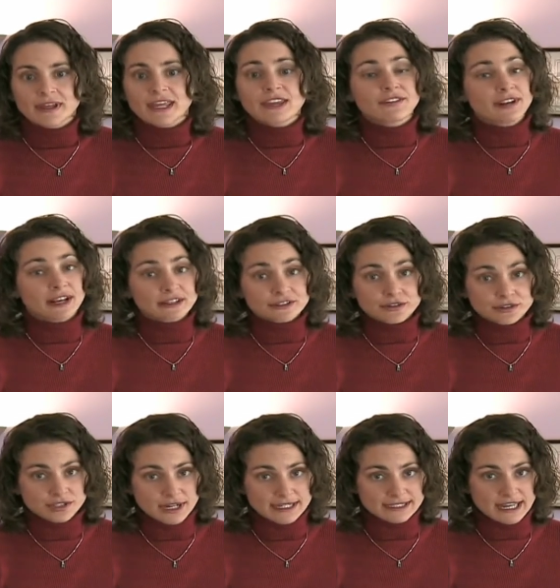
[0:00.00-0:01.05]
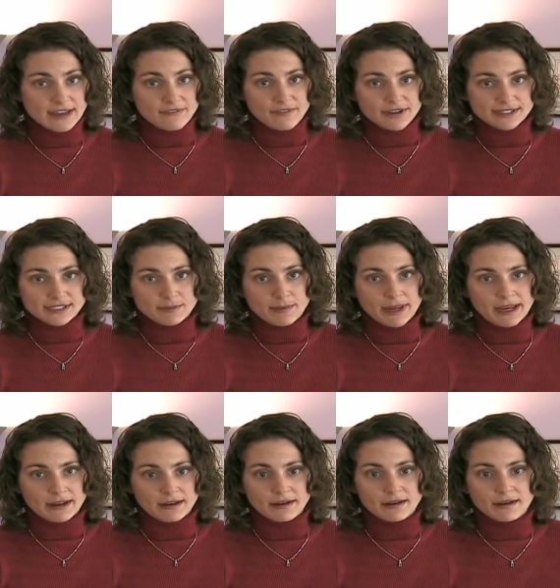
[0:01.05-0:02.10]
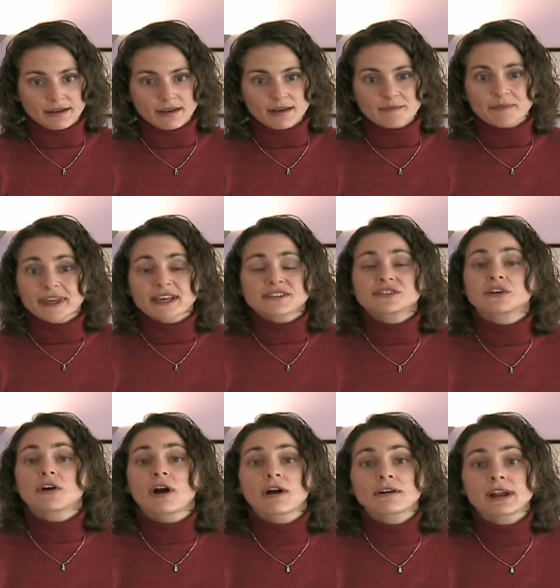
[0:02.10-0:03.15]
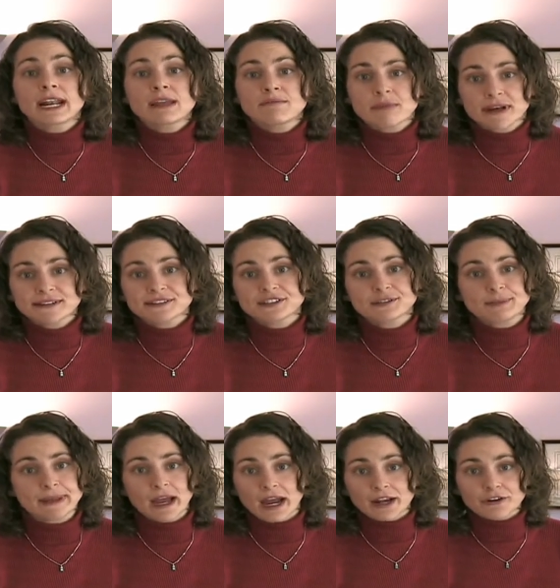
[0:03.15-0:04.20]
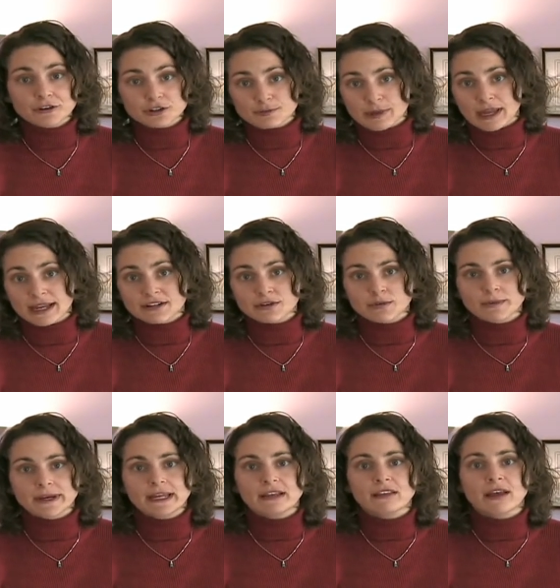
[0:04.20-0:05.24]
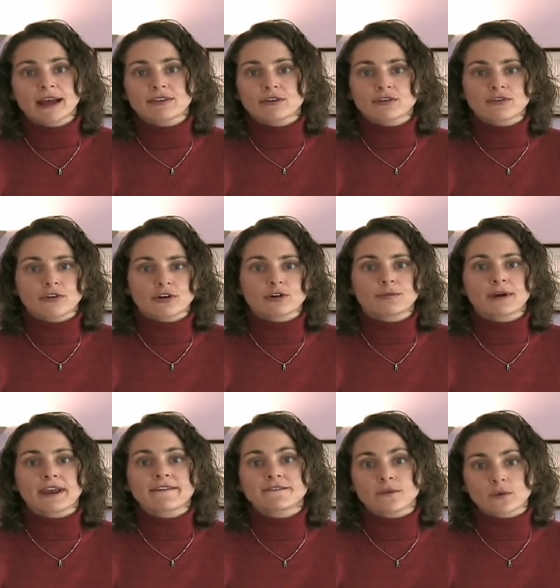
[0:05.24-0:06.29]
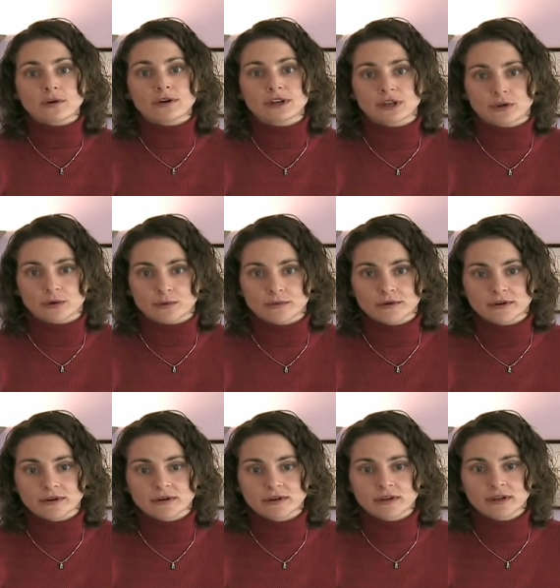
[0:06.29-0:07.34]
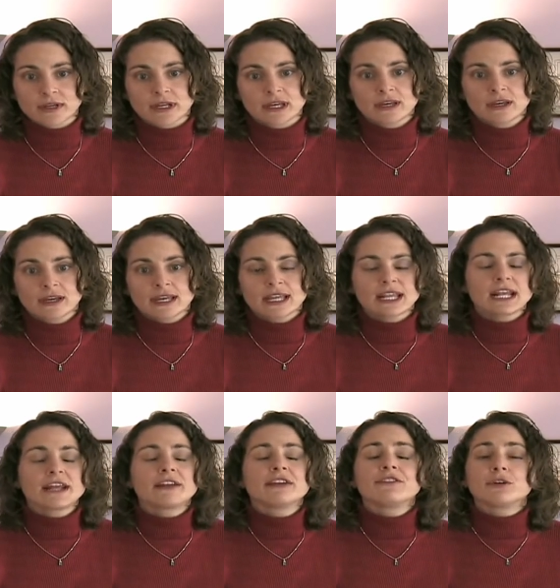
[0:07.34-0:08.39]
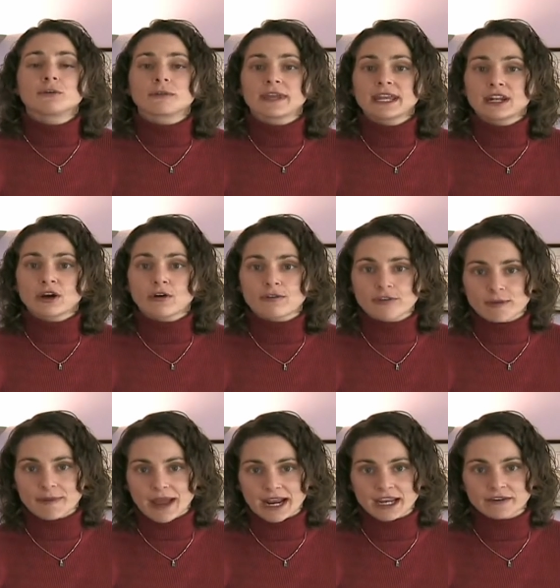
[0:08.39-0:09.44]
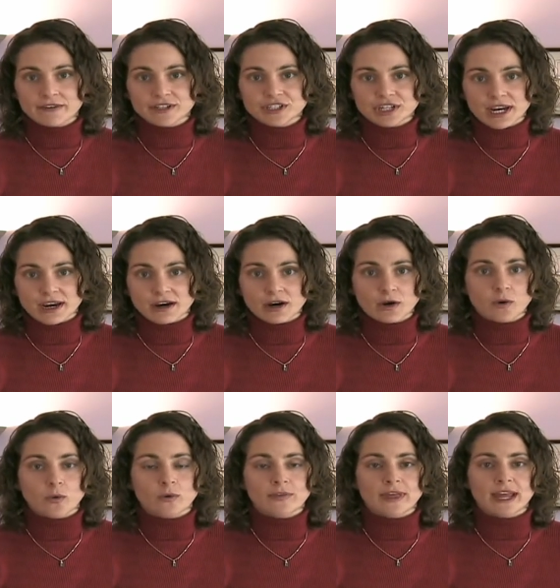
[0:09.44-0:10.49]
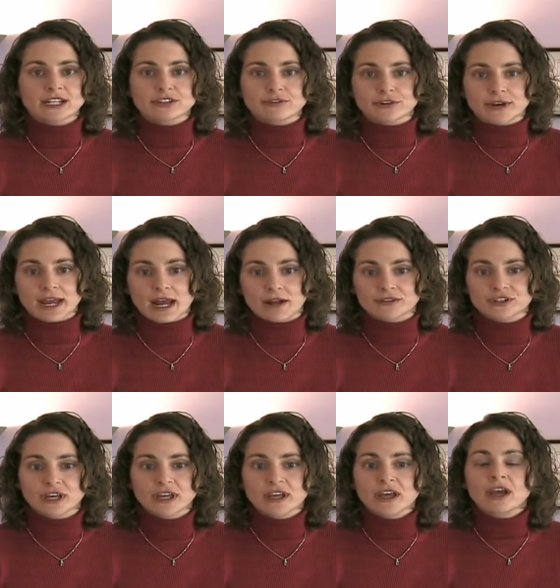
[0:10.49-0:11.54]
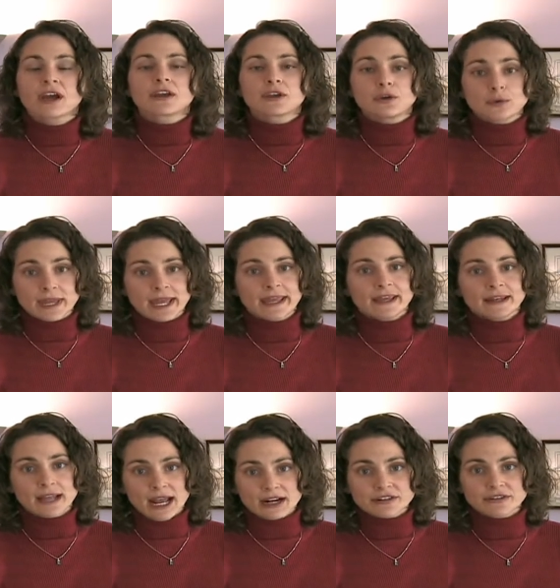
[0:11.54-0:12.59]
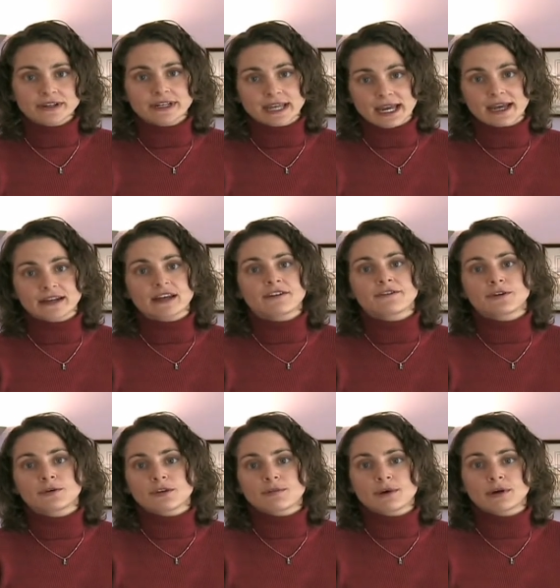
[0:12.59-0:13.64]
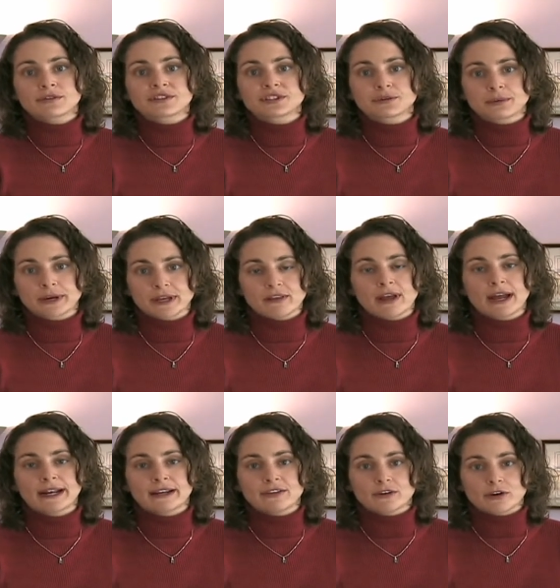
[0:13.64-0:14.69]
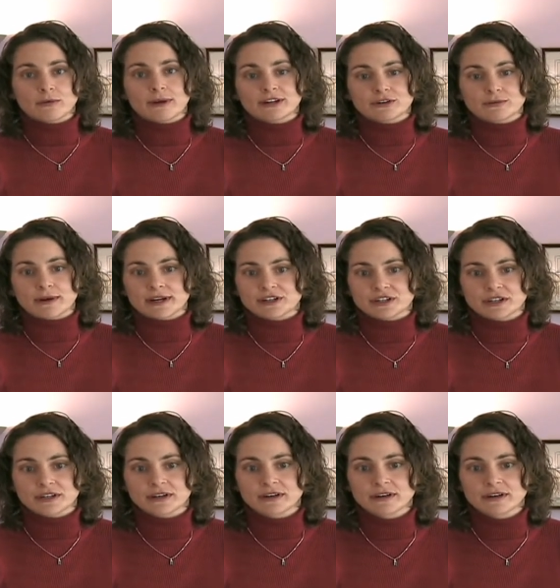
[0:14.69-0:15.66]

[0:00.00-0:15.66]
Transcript: Even exercise can't fix the pain because there aren't any muscles behind your spine to realign those vertebrae for you. If you lean over the back of a chair or the edge of your couch, you can actually get a few of the bones to realign in the correct direction.